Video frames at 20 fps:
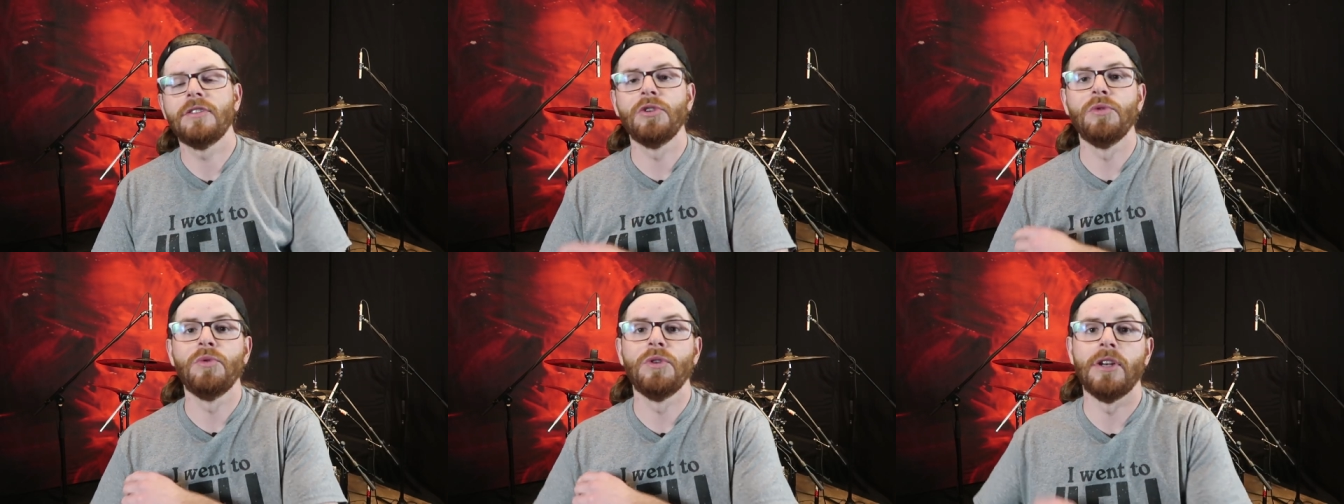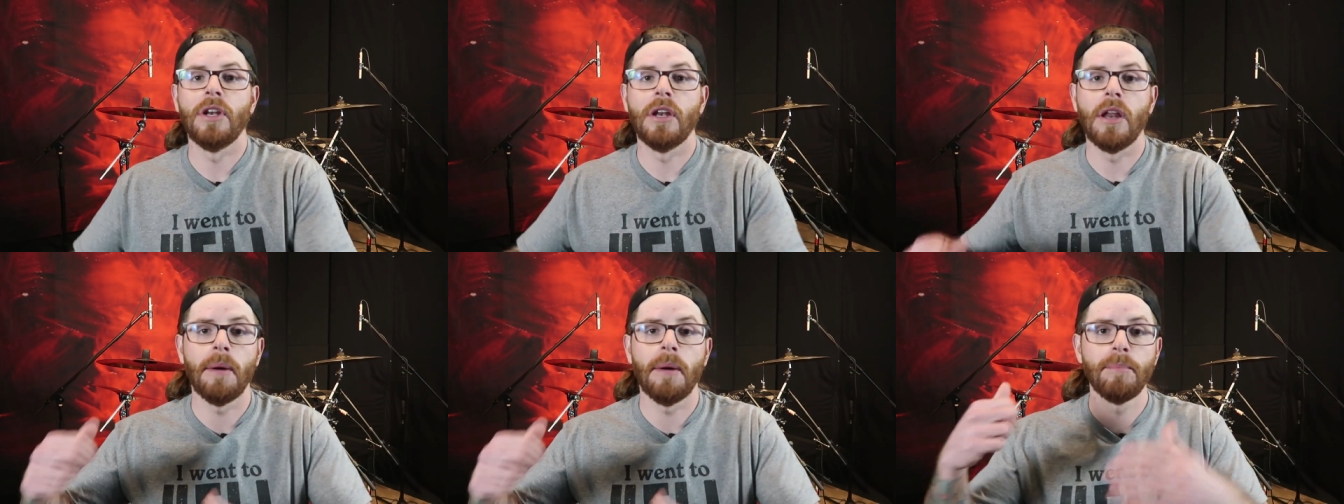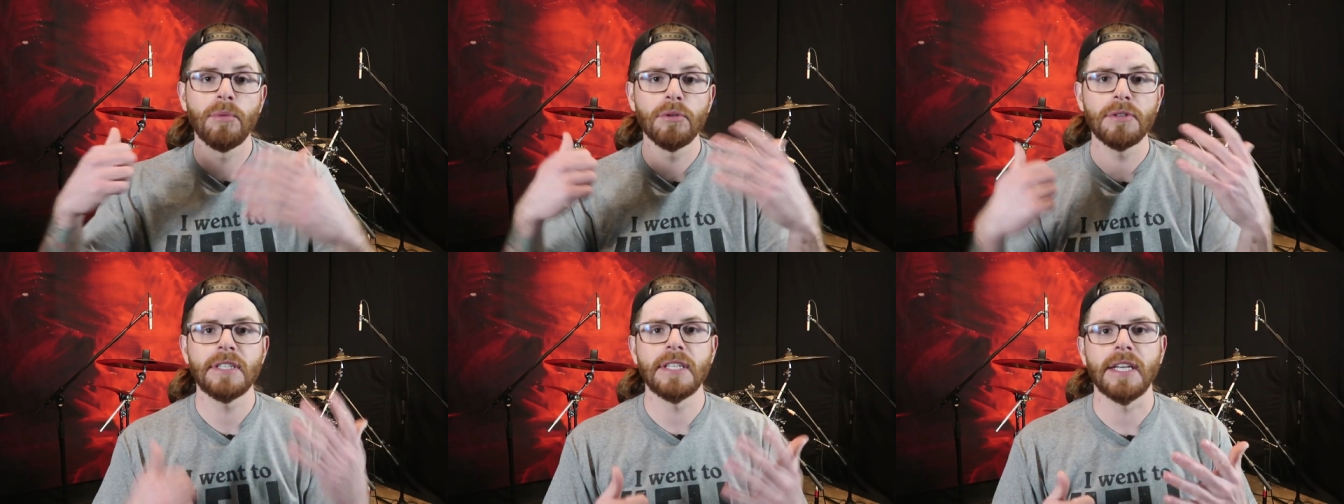to
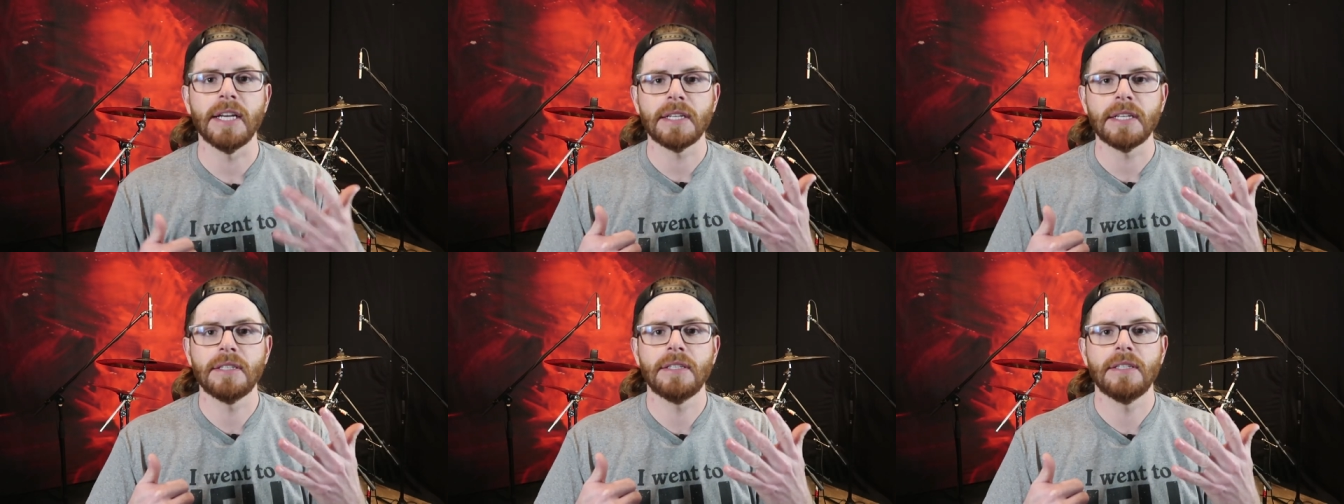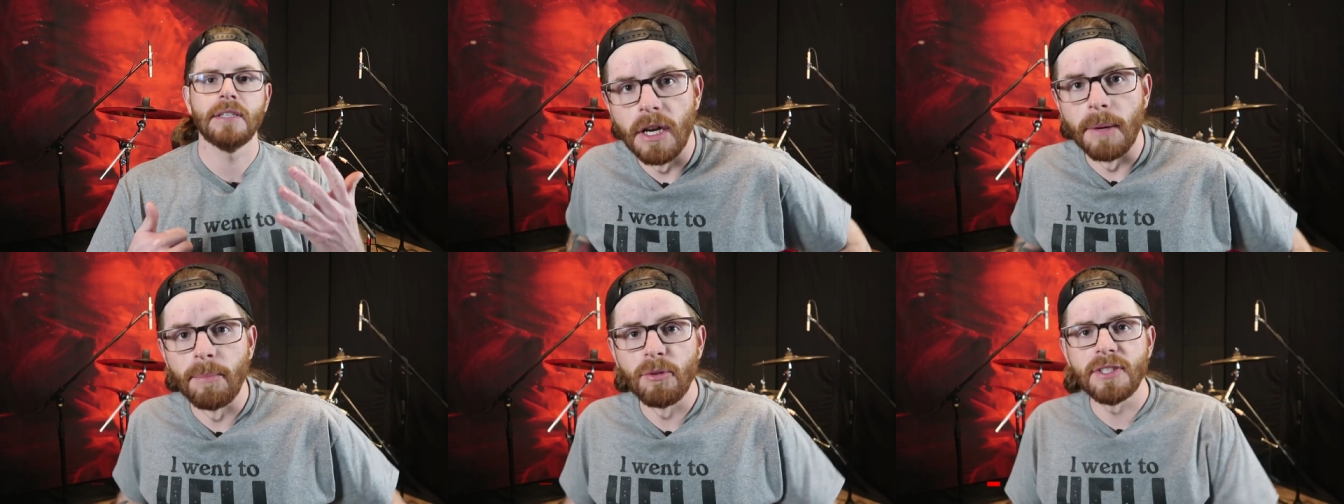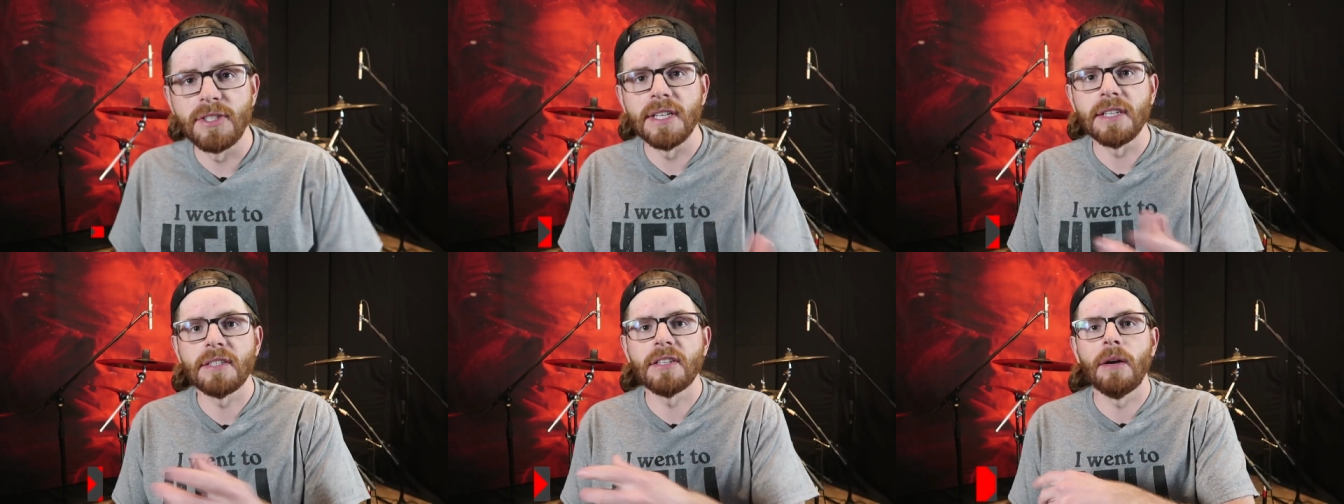number six. Number
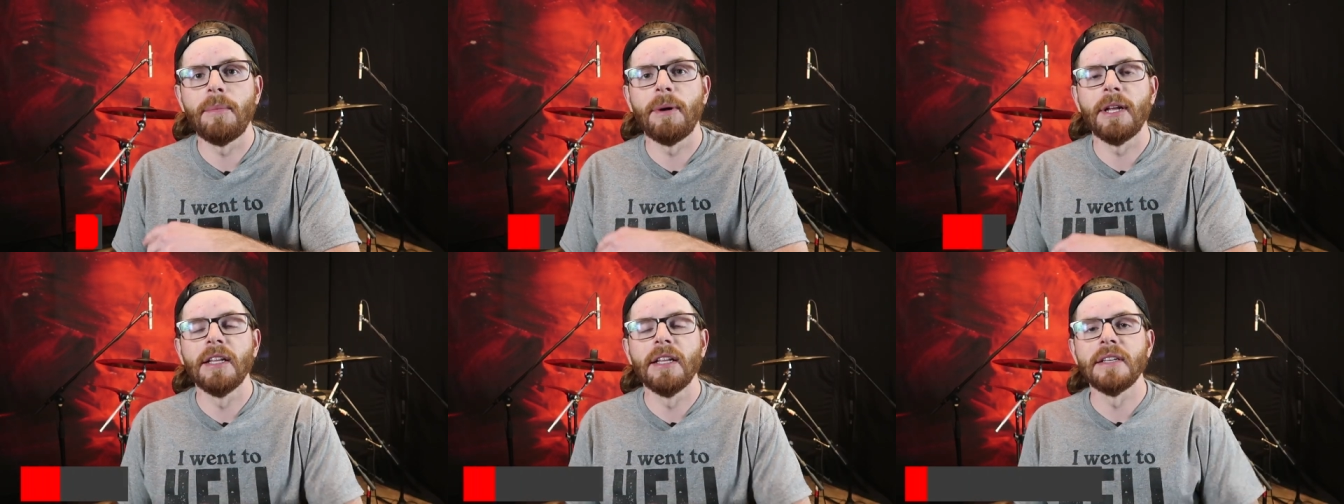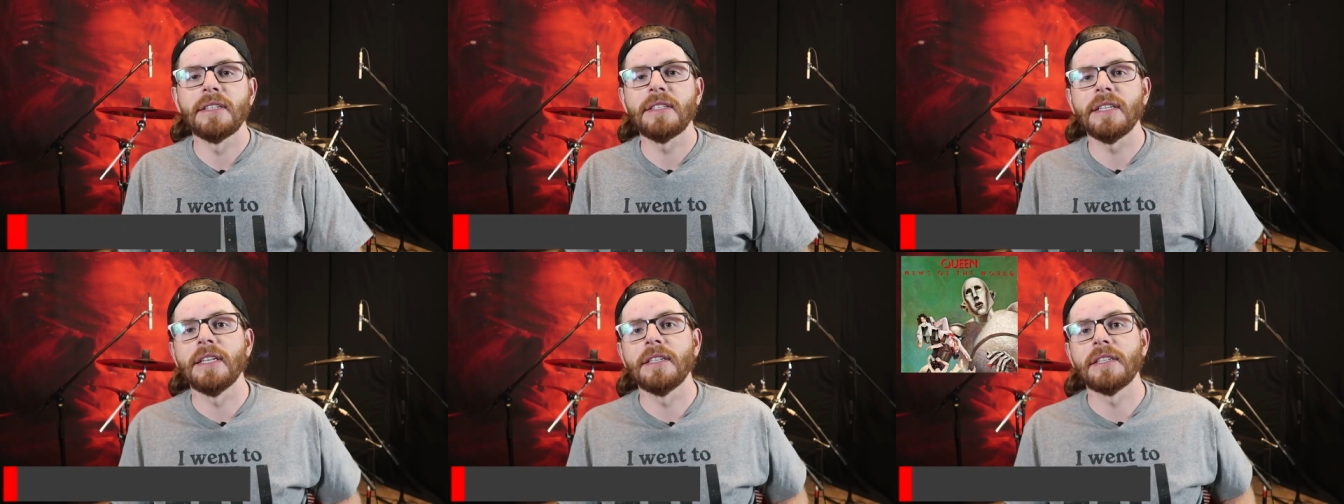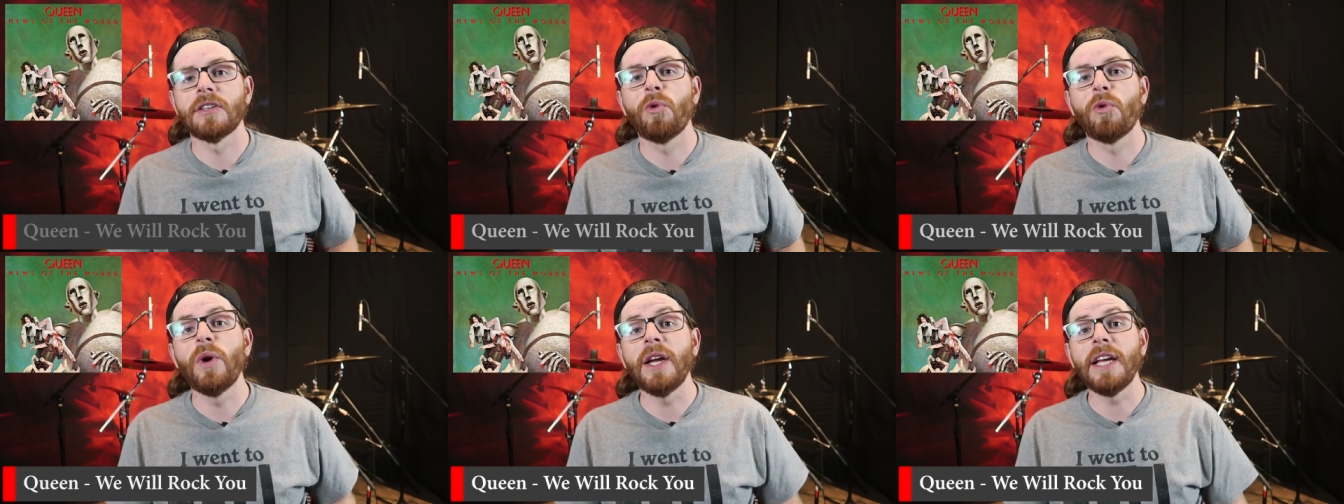six on my list
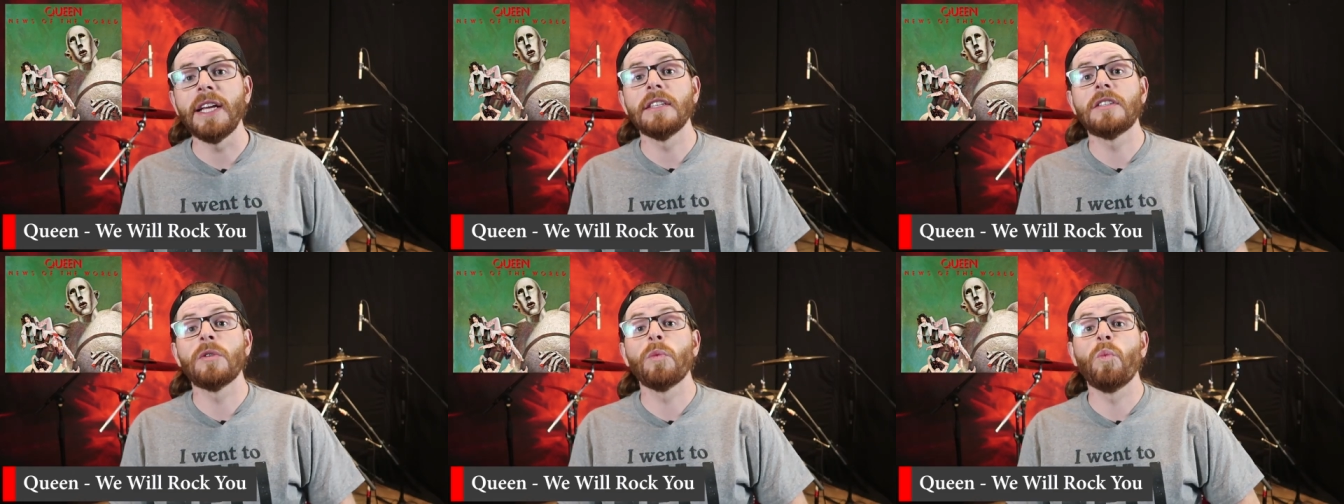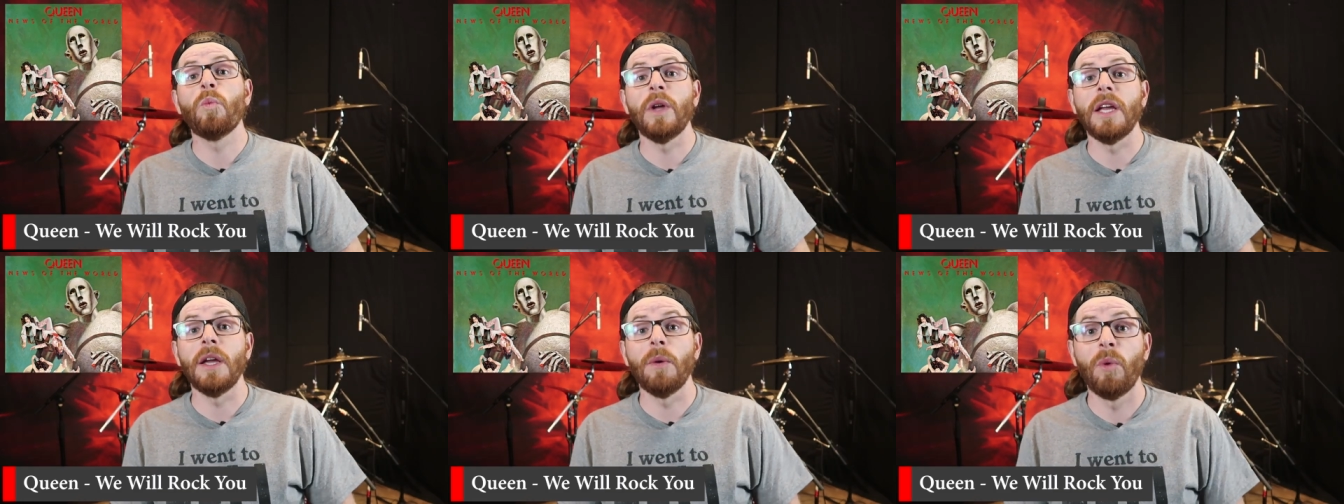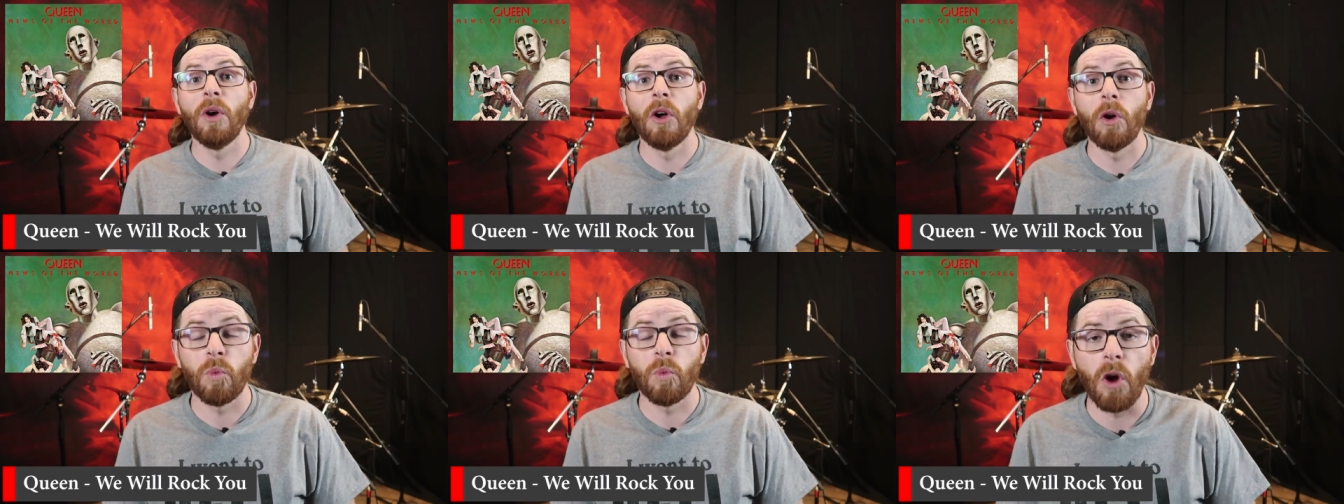is Queen's We
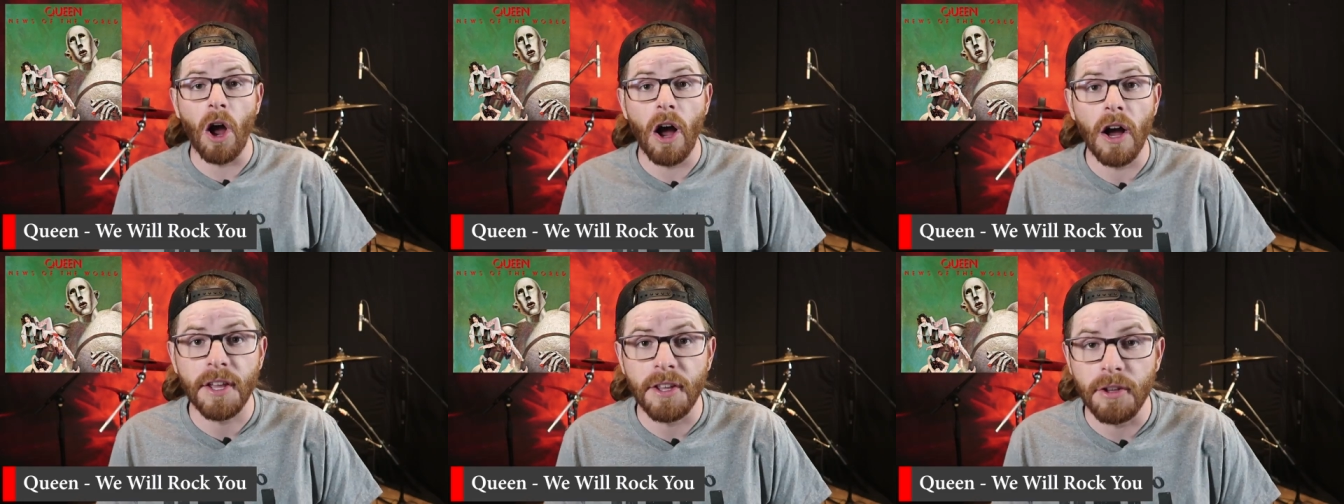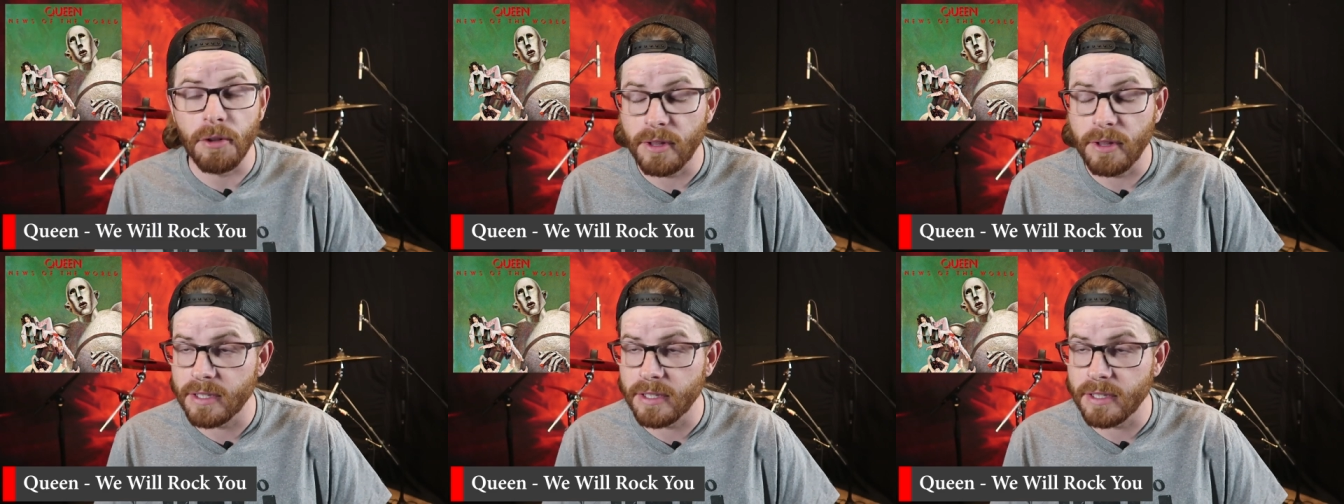Will Rock You,